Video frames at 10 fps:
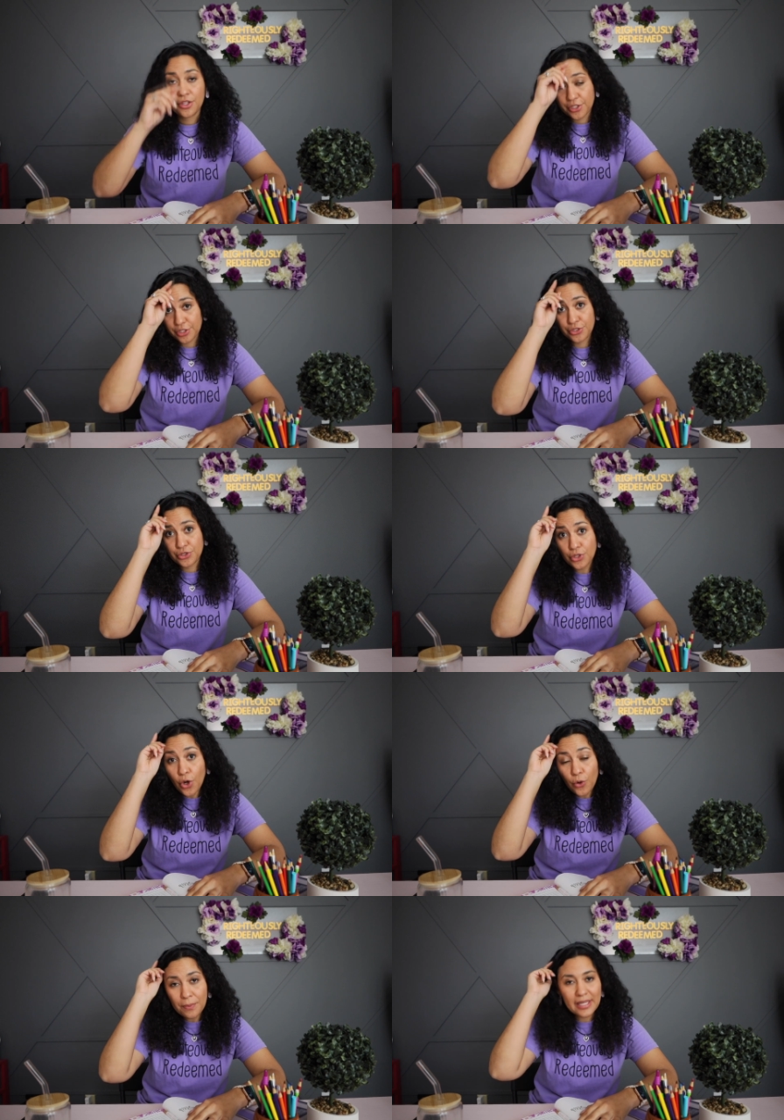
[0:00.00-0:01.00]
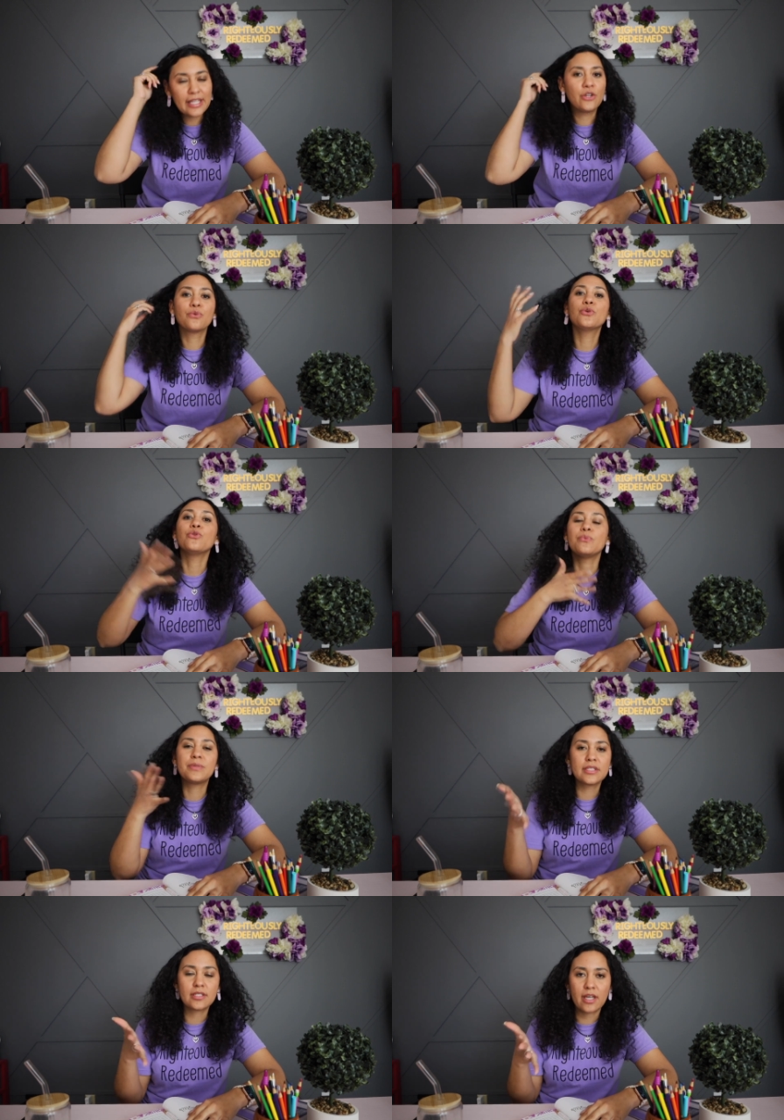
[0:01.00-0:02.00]
There's so many
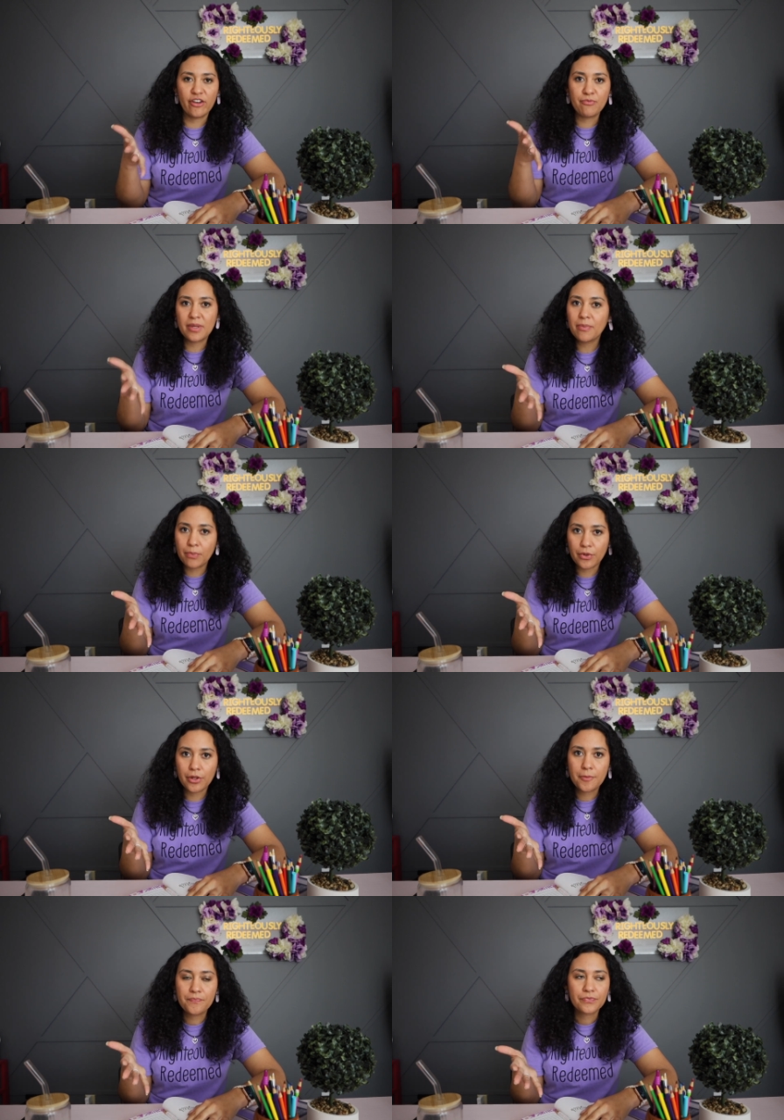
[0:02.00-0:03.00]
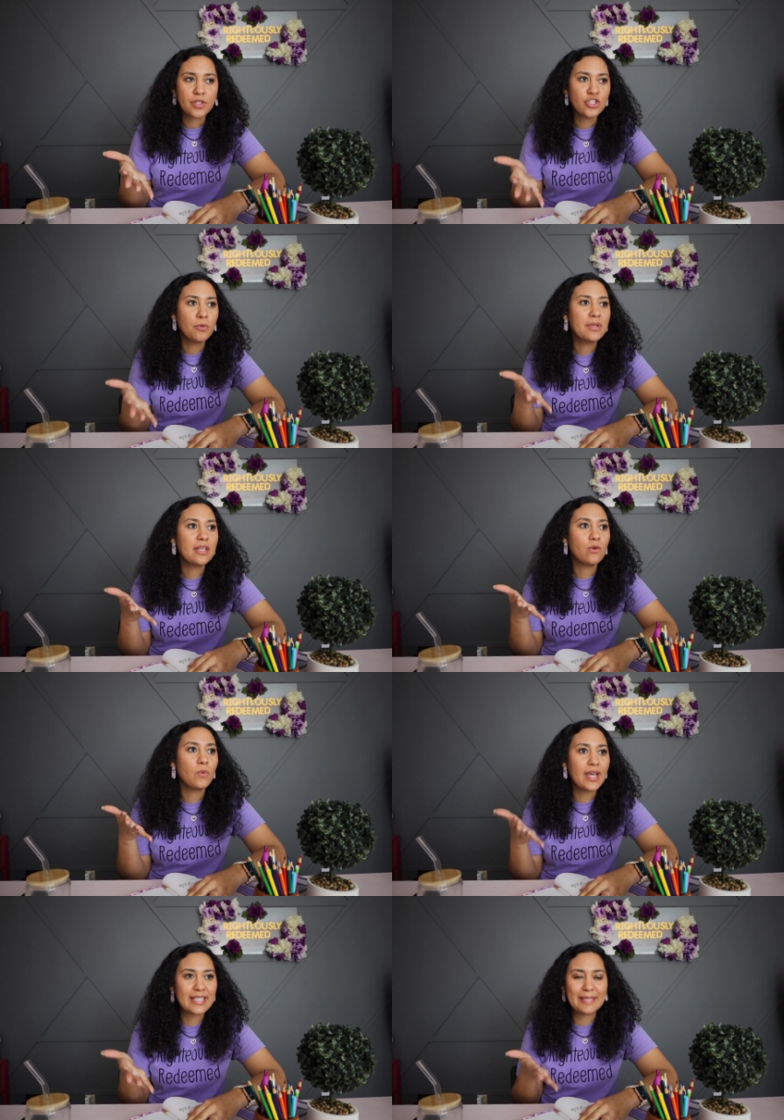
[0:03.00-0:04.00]
groups of people, so many
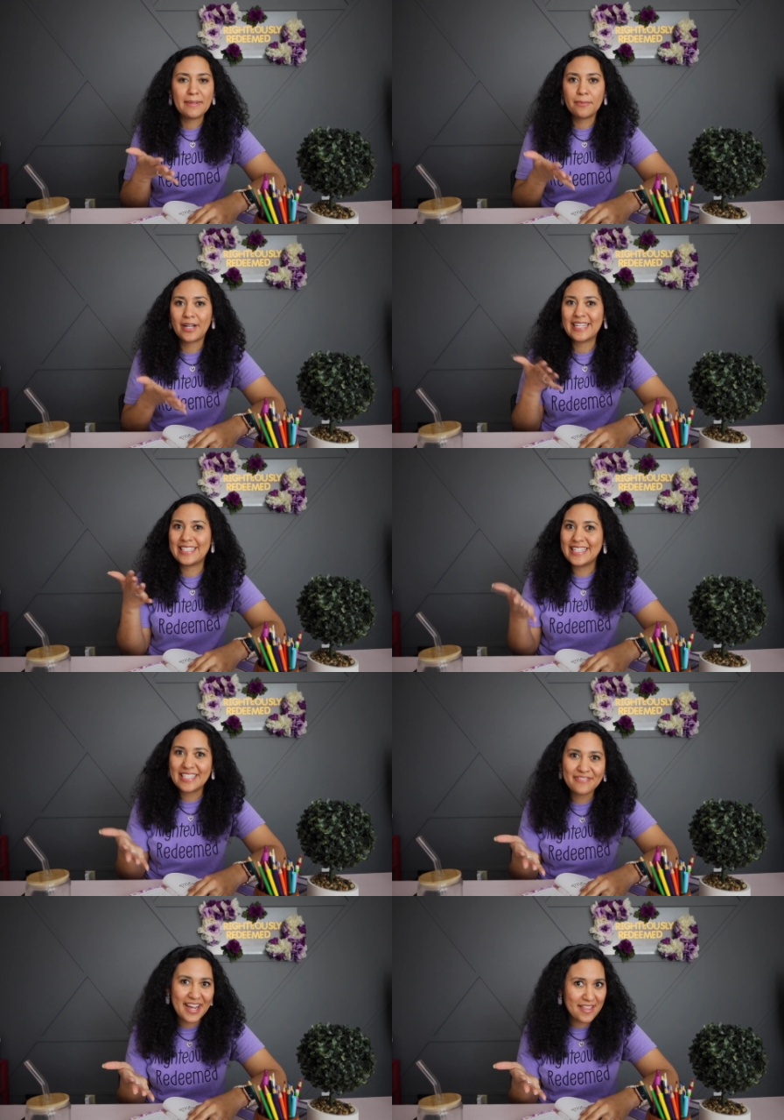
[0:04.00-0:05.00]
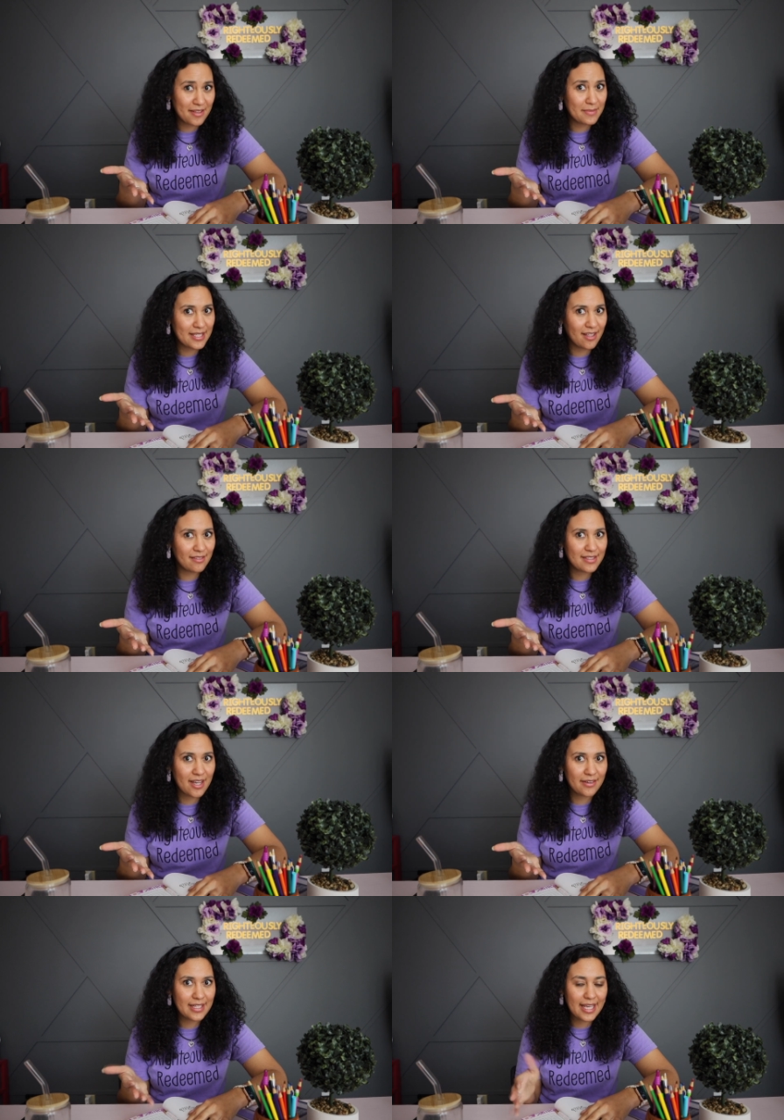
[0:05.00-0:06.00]
ways that people identify themselves
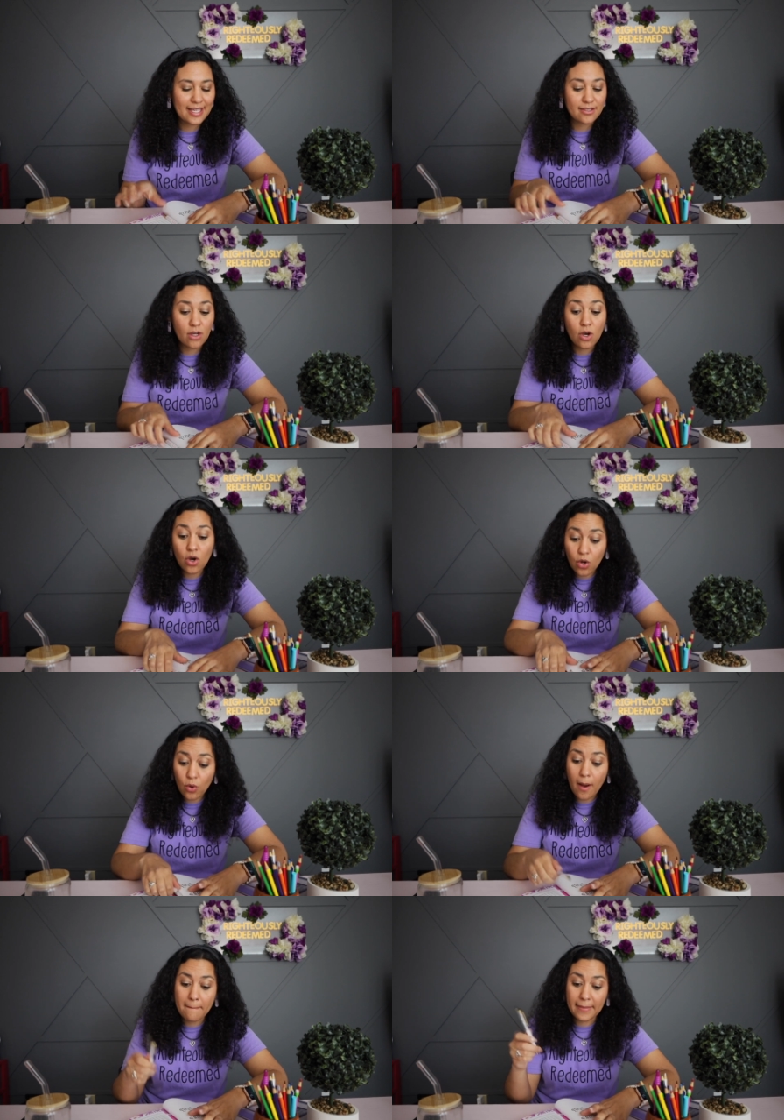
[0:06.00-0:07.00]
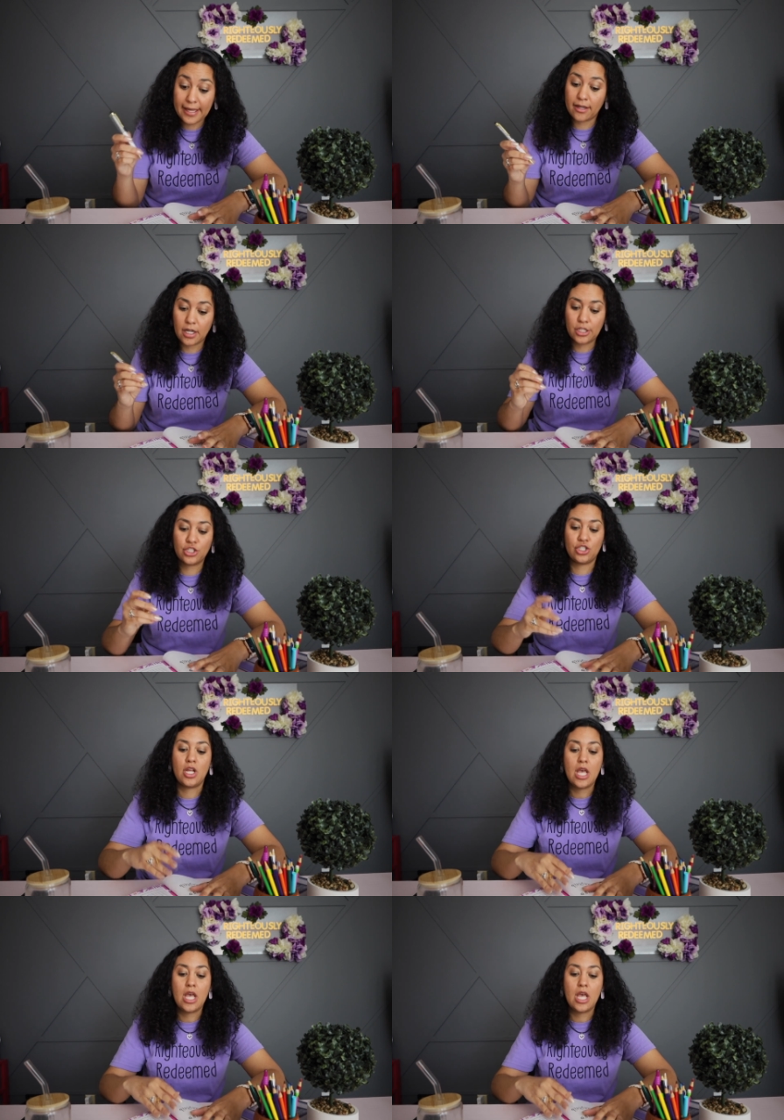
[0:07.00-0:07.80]
nowadays. Oh my gosh.